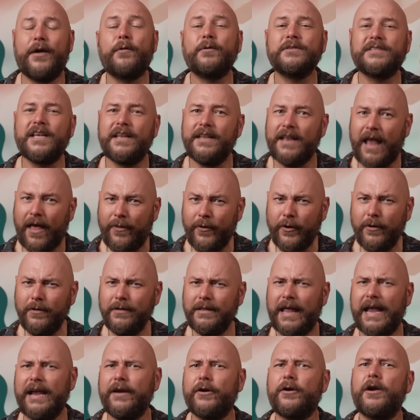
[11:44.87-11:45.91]
There was another
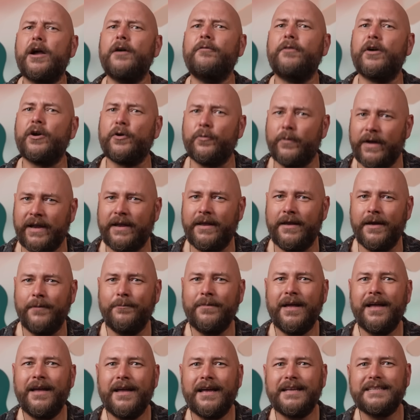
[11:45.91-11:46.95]
layer of
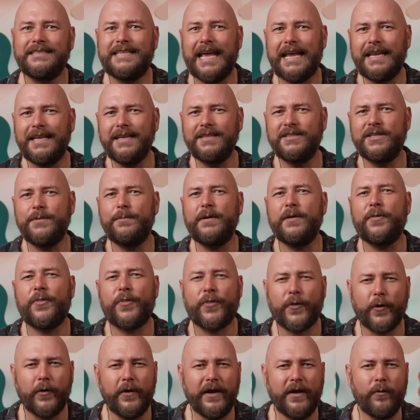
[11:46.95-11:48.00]
iridium, dated to be
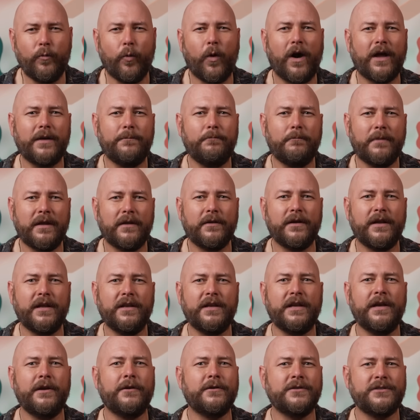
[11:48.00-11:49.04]
31
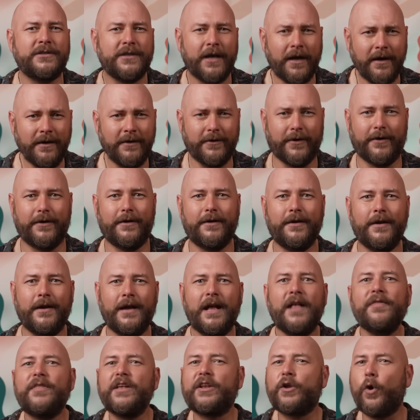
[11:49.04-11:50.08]
million years younger,
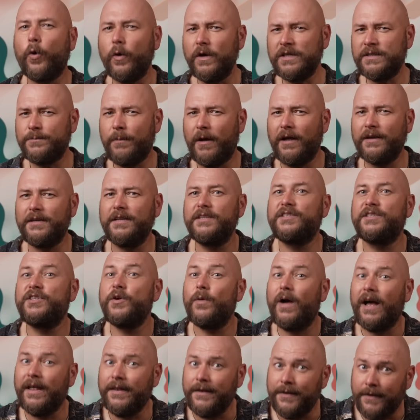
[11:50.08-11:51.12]
that corresponded to
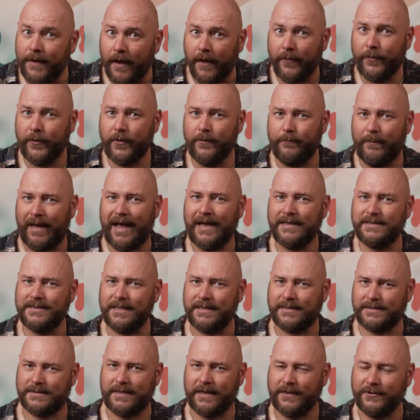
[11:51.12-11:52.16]
another mass
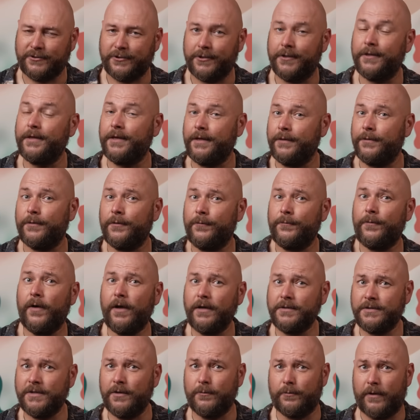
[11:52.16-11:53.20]
extinction in the
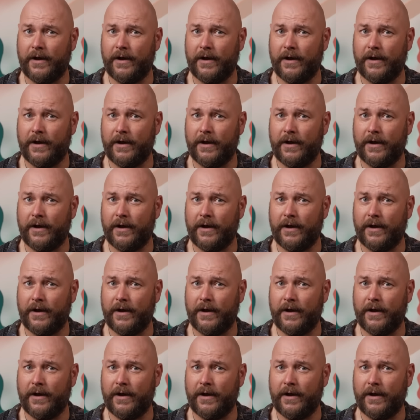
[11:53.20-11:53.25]
fossil